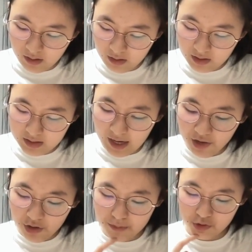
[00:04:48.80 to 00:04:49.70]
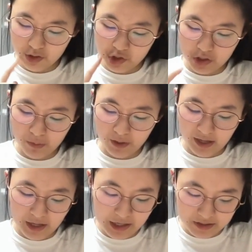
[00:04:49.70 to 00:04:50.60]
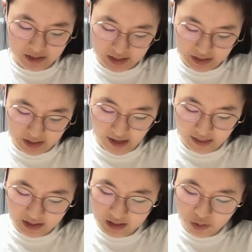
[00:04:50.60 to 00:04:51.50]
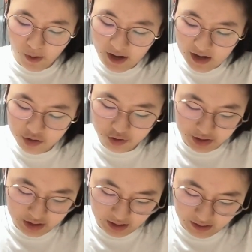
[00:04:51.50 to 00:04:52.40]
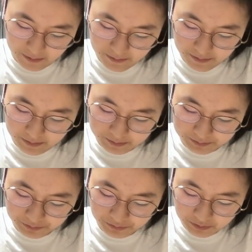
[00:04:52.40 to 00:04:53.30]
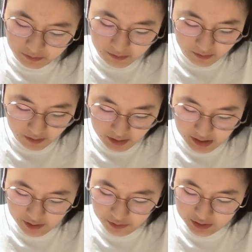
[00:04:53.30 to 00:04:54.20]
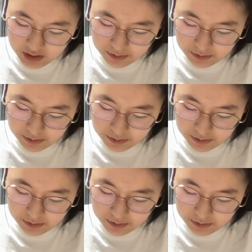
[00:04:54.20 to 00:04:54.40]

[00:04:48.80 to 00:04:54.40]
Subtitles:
the diagram structure that we get is this, and this is quite interesting. Now, this is